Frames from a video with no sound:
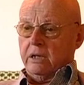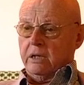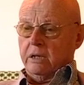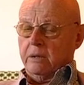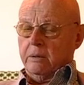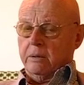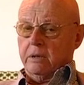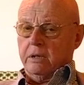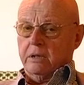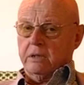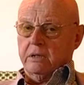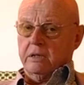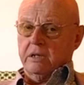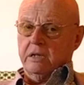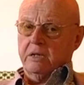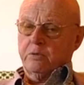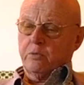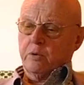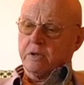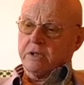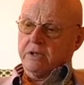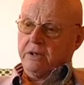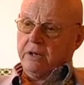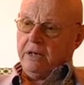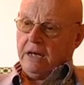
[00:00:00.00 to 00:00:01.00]
This
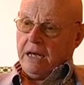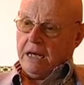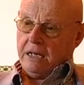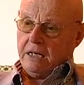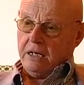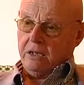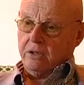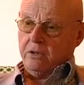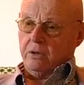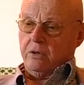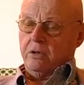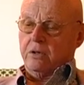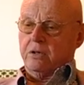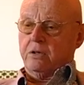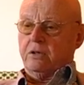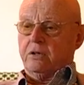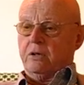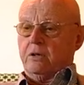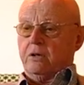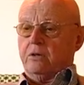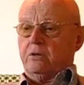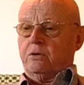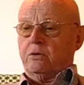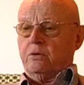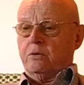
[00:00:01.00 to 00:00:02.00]
was related
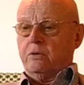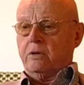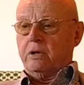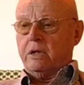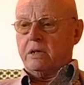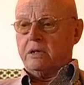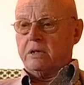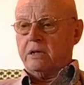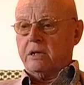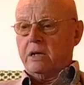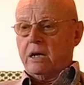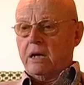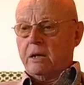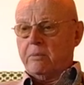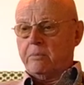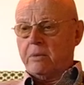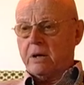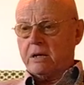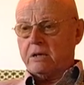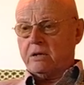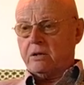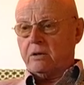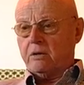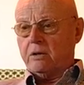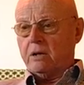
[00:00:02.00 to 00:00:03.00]
also to this
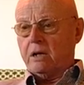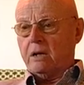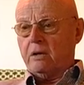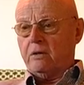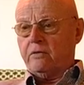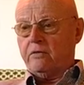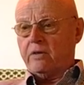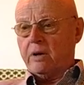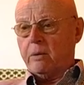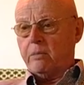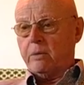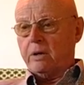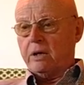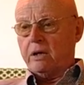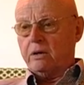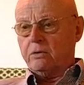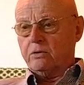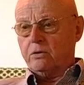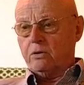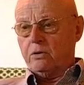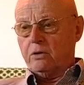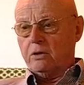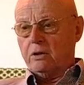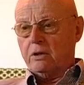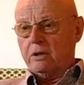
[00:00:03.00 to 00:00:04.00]
masculine and feminine
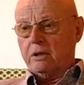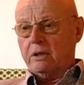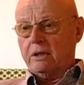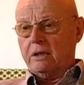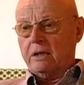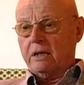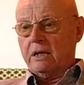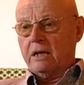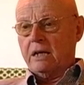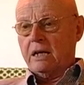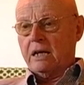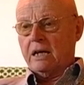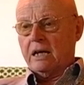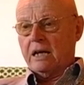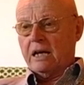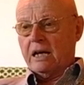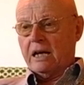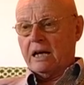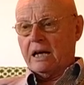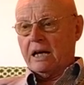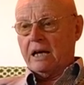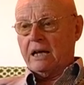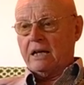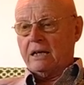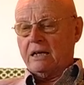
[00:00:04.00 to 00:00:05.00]
role.
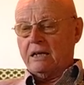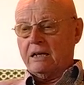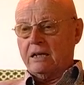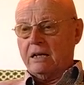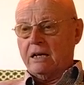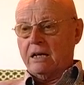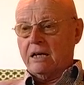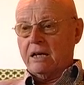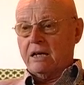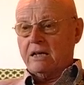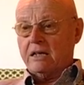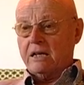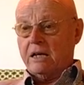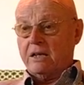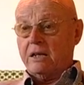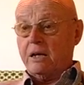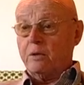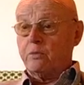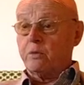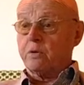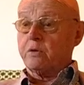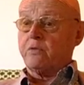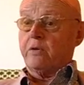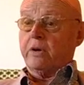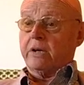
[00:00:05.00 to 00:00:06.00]
And that
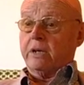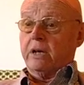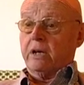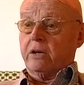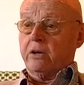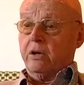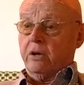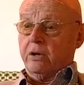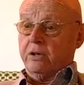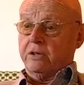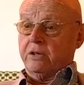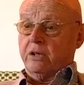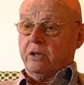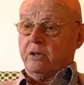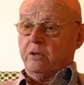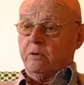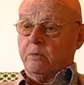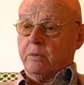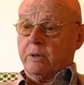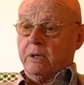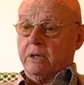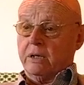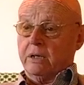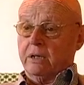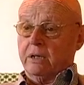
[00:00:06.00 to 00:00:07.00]
was very encouraging to me.